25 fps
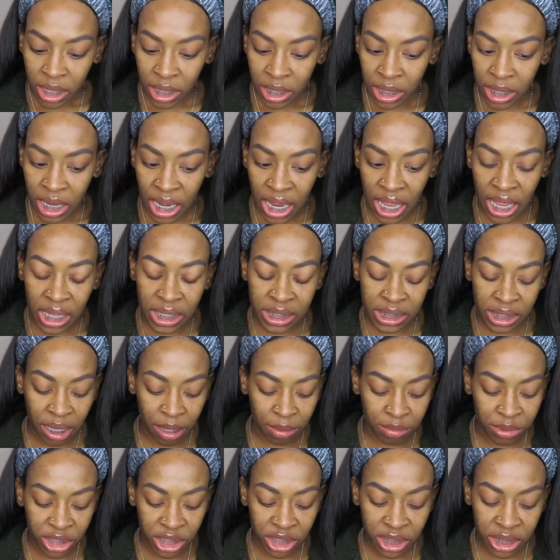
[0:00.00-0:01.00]
Next,
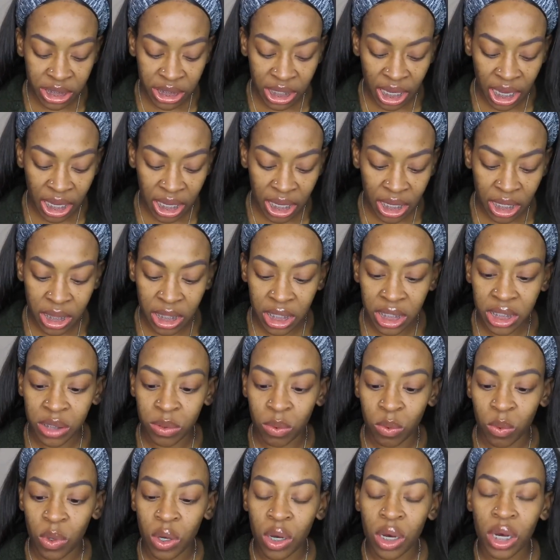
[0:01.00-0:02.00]
I'm just taking this
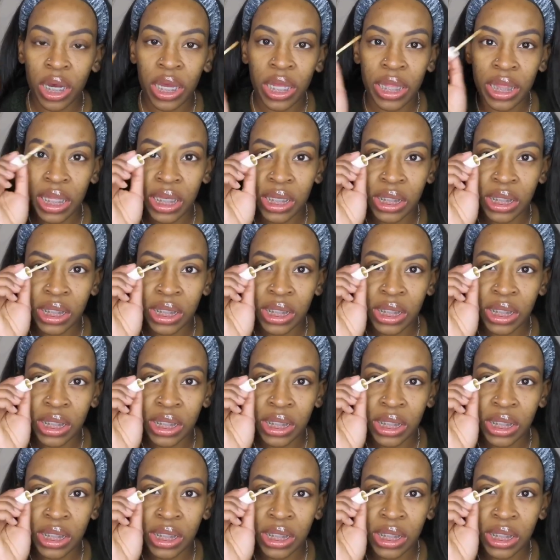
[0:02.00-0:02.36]
wand.